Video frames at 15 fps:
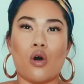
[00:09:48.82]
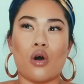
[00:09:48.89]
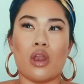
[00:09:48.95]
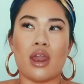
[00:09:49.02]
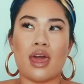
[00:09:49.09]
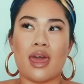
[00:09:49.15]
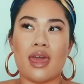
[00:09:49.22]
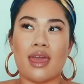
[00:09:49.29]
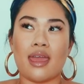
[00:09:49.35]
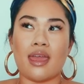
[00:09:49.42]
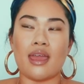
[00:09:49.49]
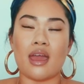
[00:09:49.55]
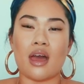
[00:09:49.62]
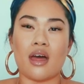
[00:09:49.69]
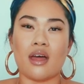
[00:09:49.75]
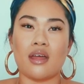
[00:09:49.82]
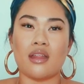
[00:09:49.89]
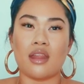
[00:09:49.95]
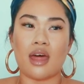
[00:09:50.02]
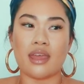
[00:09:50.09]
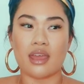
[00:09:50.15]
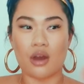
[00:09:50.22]
on a,
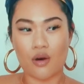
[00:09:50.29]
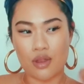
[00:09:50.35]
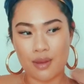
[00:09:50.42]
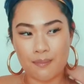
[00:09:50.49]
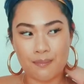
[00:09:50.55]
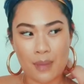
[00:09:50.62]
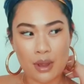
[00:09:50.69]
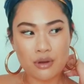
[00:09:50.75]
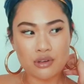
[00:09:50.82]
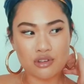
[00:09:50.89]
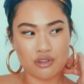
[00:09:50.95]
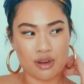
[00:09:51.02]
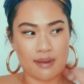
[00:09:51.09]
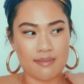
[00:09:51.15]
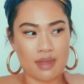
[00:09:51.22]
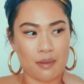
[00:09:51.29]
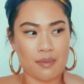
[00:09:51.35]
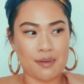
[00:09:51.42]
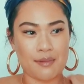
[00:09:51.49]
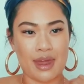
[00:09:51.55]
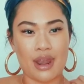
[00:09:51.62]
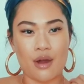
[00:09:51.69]
like on a boat trip that
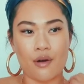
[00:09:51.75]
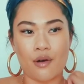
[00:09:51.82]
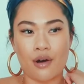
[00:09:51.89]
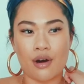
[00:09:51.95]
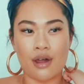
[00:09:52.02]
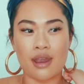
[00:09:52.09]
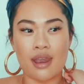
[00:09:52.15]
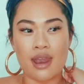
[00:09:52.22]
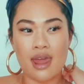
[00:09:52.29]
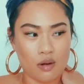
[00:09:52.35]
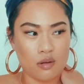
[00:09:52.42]
we went on.